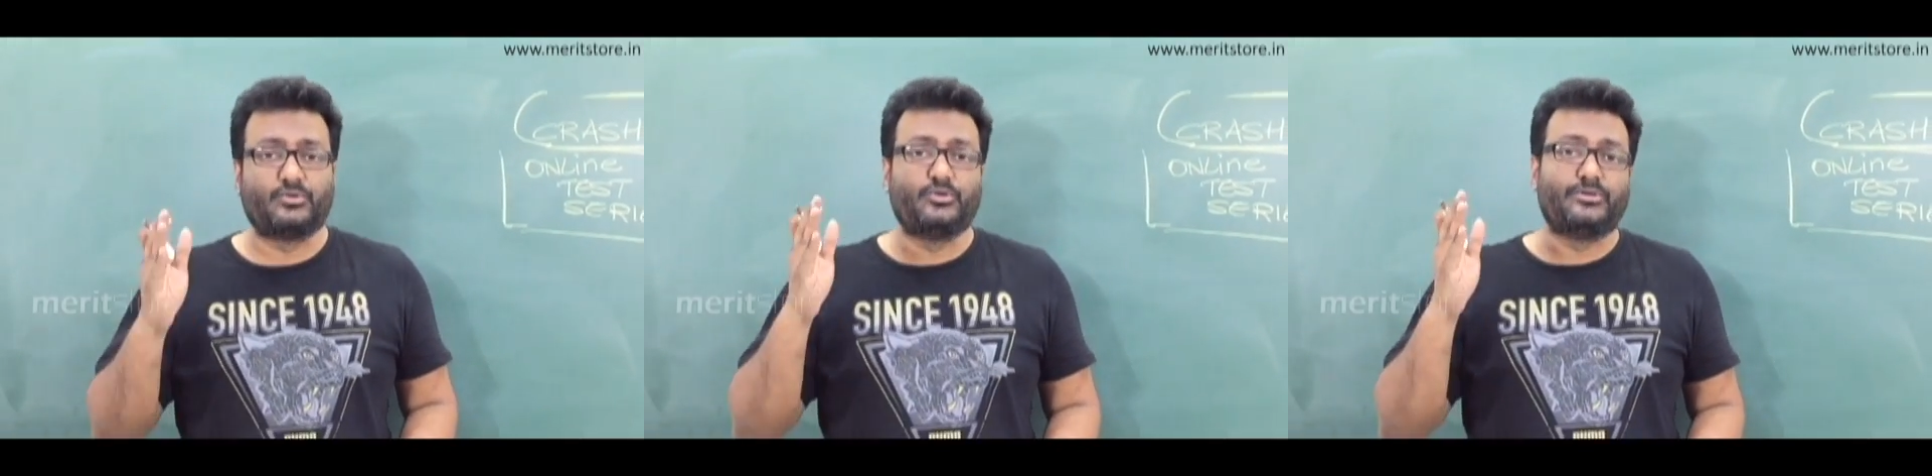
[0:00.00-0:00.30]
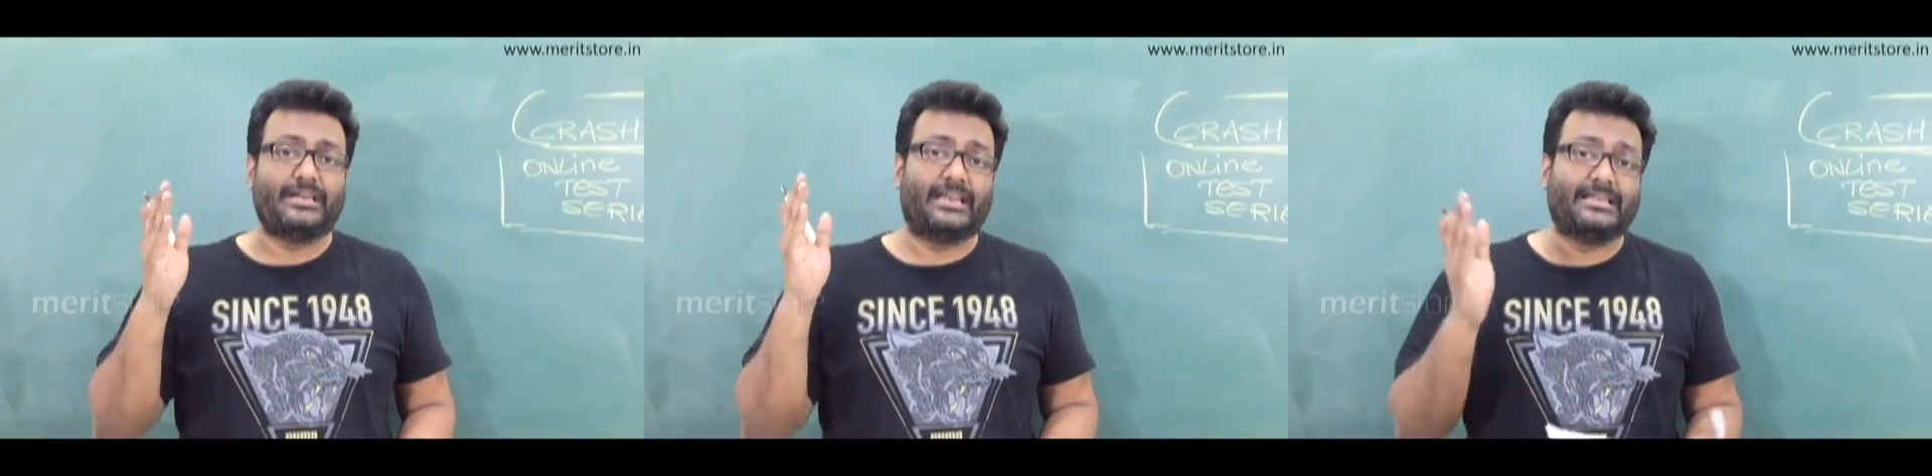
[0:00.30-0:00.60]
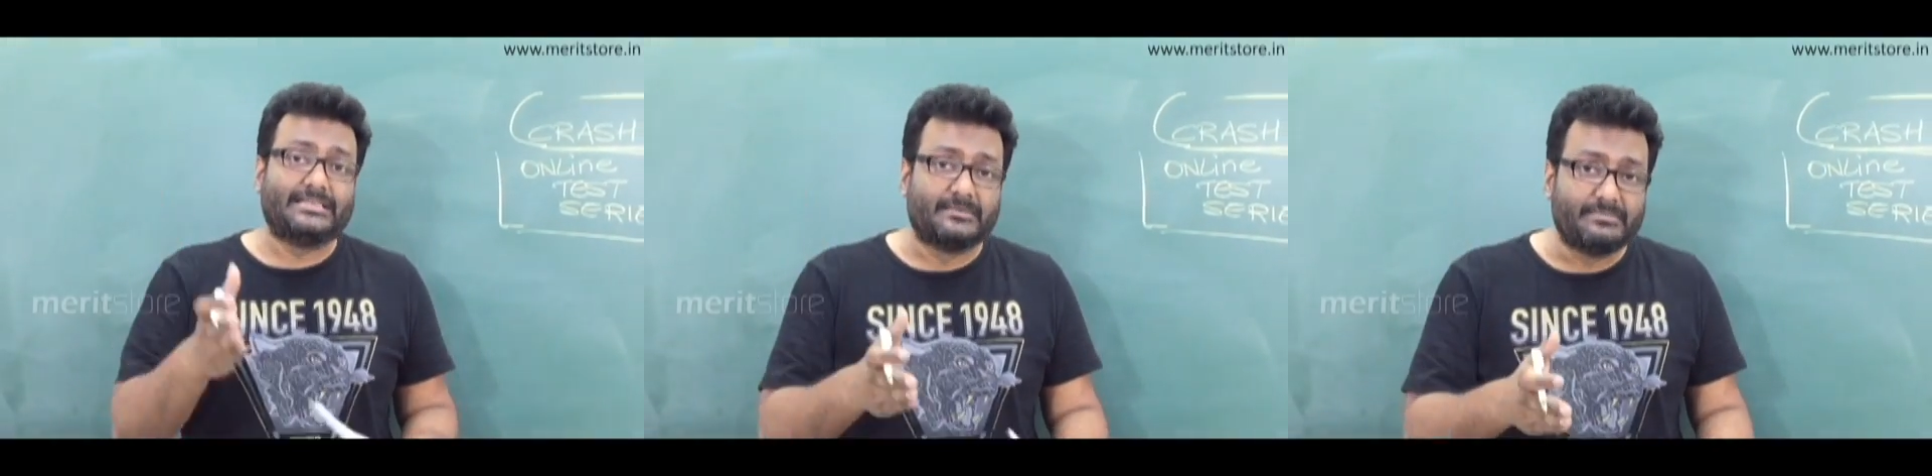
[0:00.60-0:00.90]
do you need an
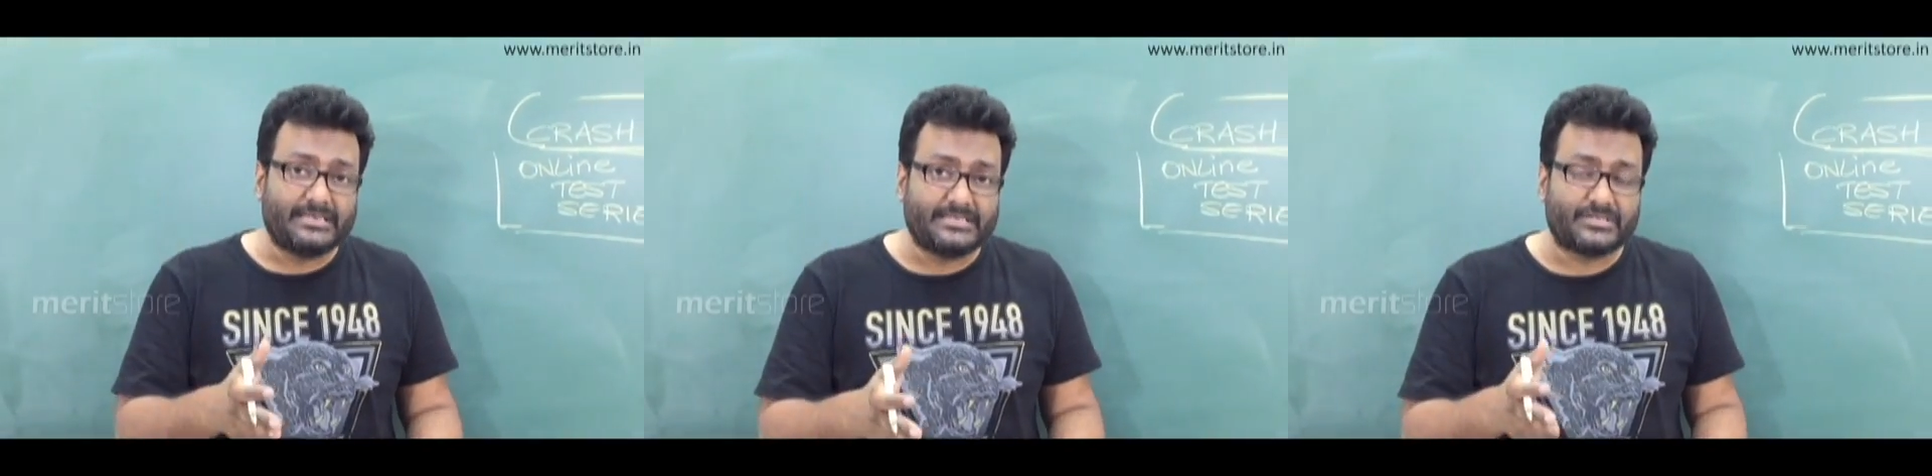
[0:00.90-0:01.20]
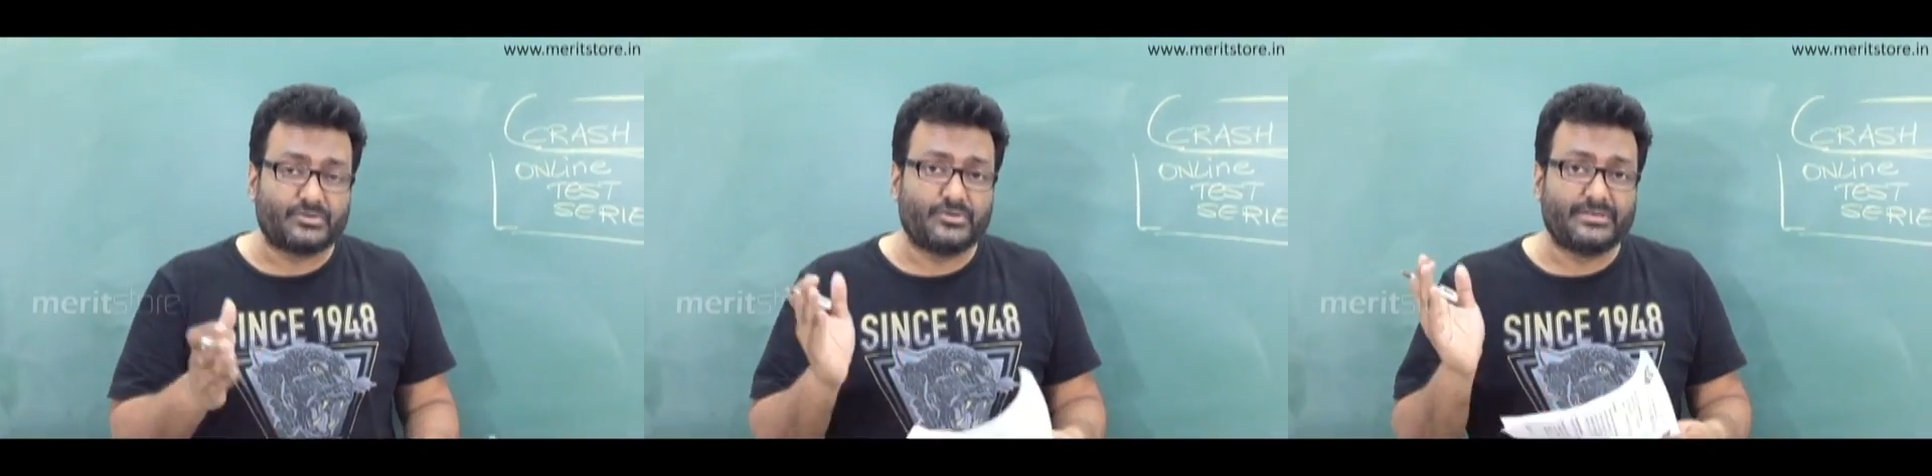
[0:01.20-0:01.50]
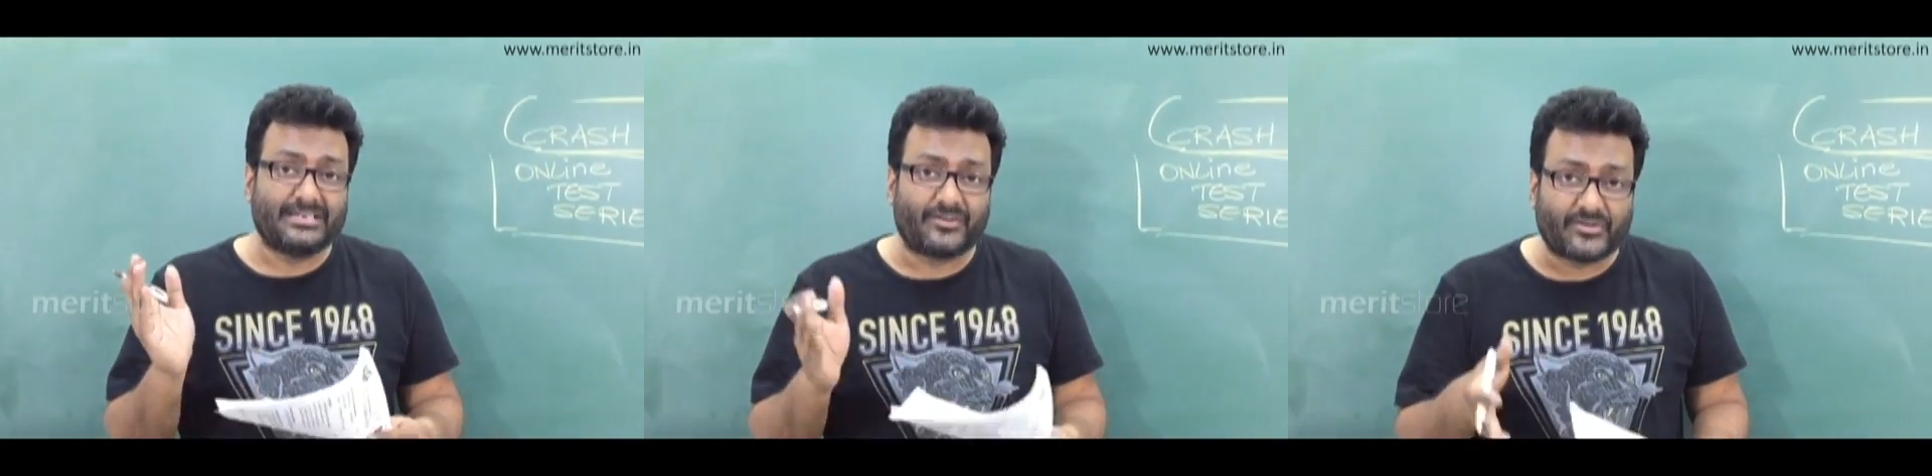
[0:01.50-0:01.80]
intermediate, do you
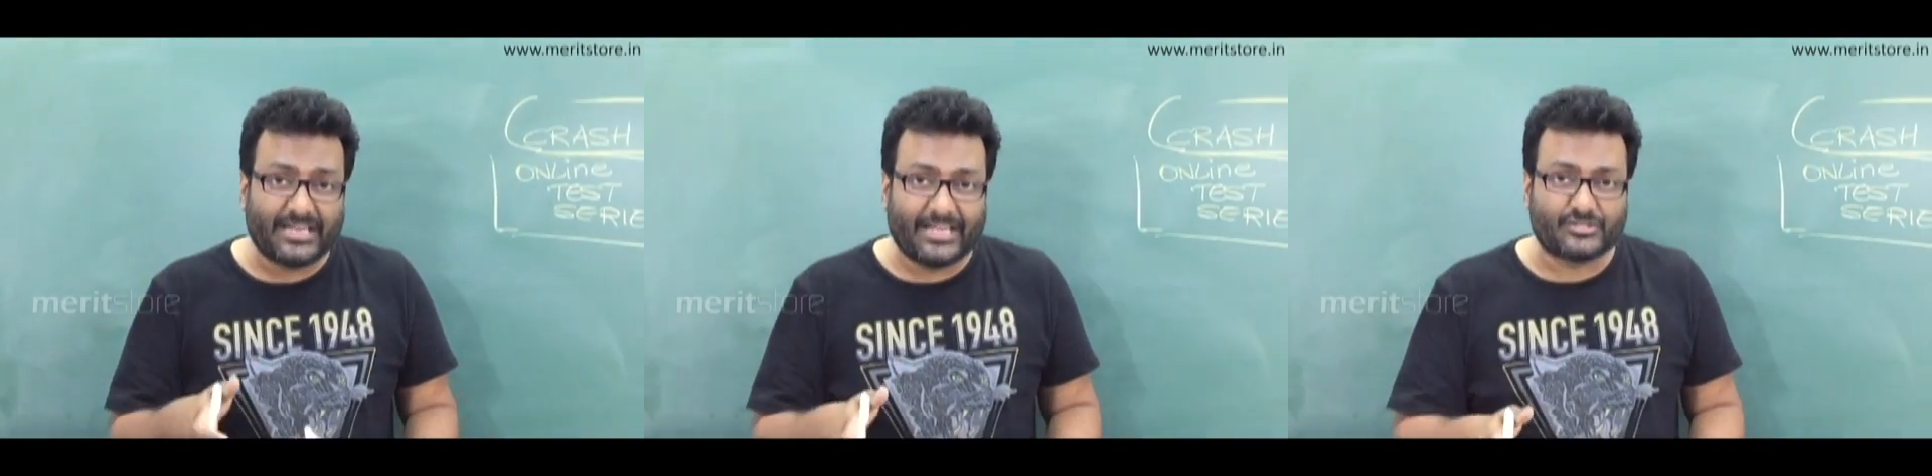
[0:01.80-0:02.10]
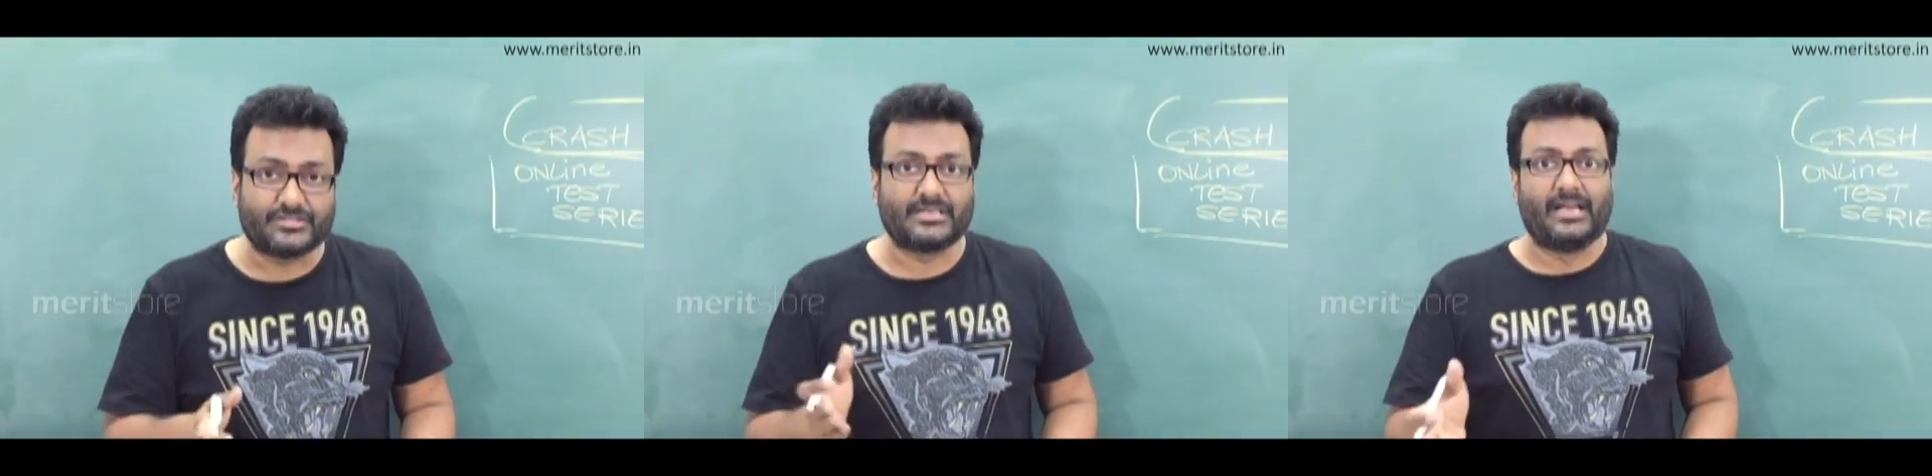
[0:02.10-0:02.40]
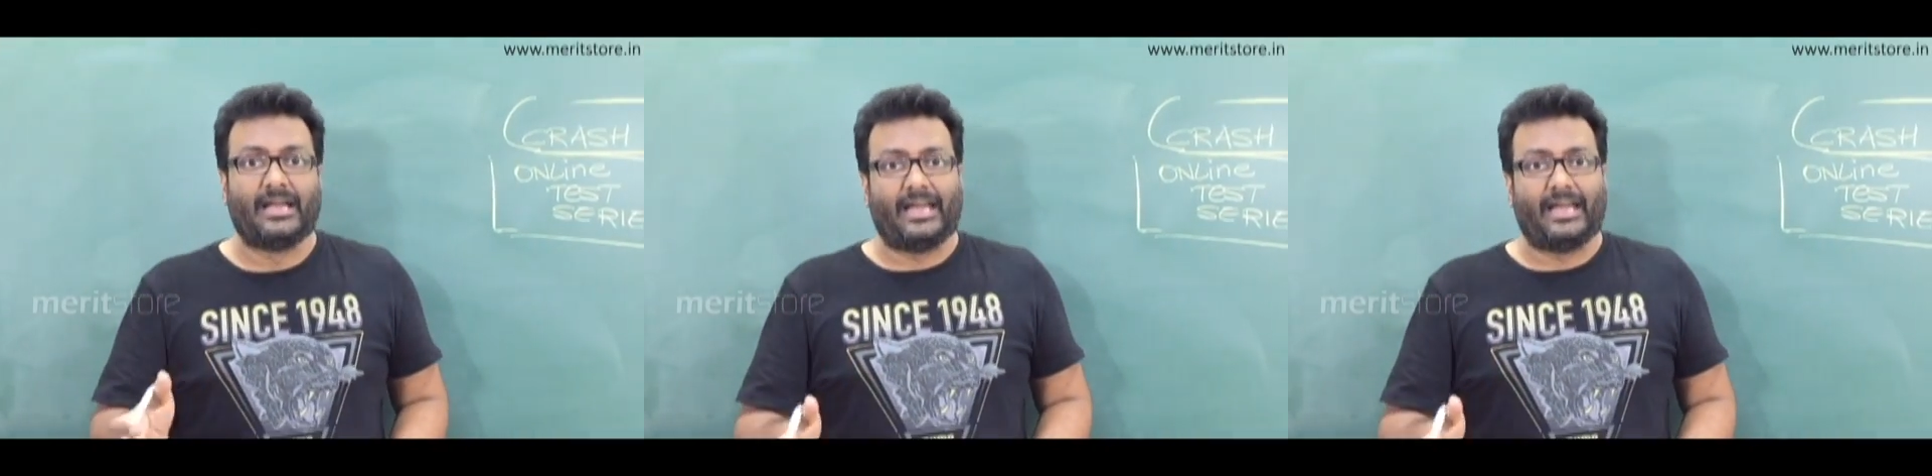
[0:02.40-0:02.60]
need a reagent,